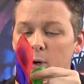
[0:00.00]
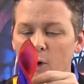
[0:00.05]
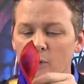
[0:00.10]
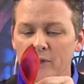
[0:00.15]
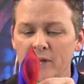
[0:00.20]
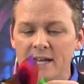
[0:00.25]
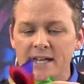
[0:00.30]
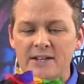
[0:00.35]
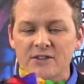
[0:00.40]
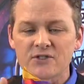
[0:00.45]
blow
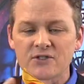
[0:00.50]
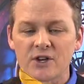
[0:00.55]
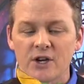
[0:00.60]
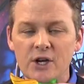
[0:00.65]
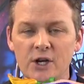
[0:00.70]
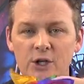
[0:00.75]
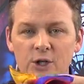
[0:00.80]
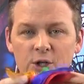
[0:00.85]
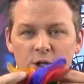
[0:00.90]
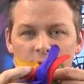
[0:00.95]
the ends.
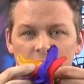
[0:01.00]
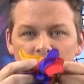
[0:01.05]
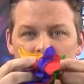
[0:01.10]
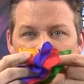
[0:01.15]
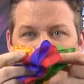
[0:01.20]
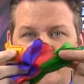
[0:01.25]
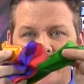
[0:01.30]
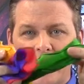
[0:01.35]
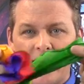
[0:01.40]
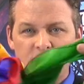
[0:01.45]
Look,
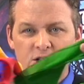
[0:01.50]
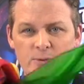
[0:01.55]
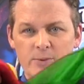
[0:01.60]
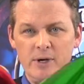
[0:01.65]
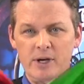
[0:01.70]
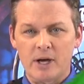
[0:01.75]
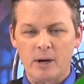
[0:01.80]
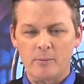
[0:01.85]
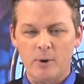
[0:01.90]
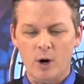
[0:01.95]
they
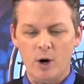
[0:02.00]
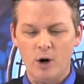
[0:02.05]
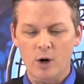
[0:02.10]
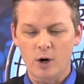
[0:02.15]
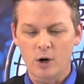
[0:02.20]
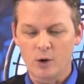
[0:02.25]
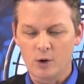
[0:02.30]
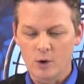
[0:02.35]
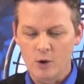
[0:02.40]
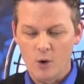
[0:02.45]
actually become
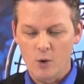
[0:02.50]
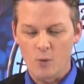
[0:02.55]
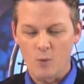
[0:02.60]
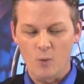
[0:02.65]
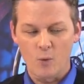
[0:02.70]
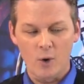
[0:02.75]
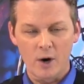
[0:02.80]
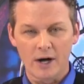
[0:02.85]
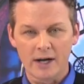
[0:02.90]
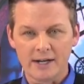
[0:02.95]
all
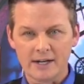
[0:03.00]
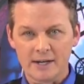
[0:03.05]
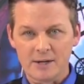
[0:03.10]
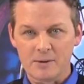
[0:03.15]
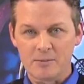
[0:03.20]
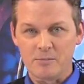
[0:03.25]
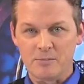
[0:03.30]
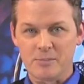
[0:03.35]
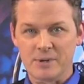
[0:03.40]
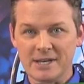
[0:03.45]
one
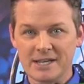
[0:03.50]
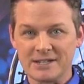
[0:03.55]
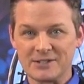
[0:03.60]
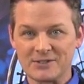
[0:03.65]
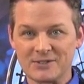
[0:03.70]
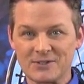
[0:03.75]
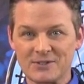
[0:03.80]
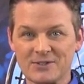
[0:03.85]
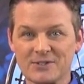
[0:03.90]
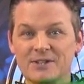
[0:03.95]

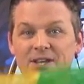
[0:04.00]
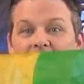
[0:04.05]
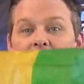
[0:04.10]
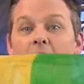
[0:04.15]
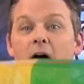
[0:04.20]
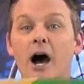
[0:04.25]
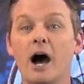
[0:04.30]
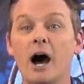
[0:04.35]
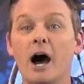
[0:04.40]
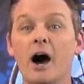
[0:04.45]
piece.
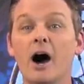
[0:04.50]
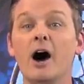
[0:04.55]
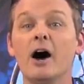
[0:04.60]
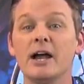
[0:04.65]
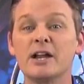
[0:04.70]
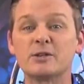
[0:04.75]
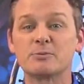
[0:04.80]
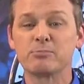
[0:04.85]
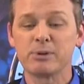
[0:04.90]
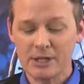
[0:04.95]
Ah,
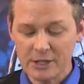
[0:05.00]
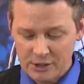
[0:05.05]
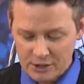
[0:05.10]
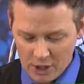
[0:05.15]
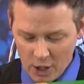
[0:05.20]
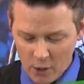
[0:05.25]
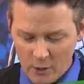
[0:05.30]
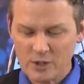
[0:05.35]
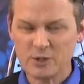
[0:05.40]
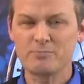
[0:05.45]
it's
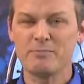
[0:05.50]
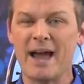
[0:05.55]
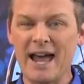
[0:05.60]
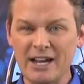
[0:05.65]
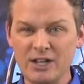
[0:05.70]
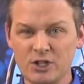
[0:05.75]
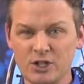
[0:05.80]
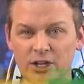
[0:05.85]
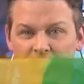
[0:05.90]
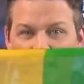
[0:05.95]
Blendo. It's
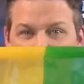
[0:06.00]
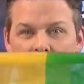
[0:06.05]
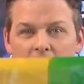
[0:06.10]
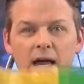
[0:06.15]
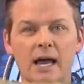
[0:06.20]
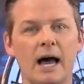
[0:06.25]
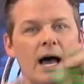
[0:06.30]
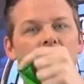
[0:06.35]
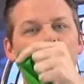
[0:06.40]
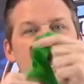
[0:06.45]
magic.
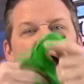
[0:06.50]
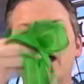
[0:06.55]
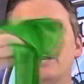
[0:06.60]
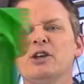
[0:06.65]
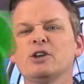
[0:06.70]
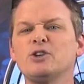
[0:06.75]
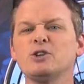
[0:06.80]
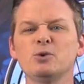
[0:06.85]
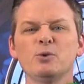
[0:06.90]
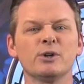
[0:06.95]
Ah, how do
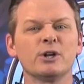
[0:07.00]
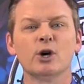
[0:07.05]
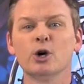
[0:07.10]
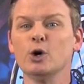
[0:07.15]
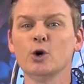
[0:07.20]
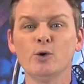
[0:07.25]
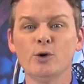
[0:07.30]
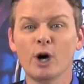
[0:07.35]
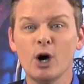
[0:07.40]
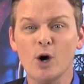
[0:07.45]
you do it?
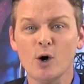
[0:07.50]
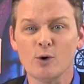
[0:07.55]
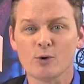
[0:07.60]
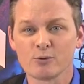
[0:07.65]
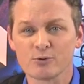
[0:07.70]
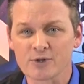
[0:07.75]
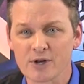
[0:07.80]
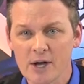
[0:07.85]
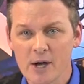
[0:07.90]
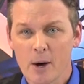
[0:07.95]
Who
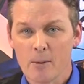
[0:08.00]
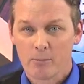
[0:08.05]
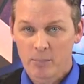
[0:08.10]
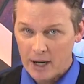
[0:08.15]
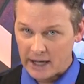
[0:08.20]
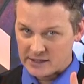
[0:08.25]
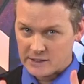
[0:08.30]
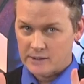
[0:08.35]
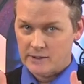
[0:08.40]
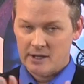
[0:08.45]
knows?
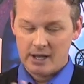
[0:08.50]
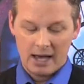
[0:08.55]
But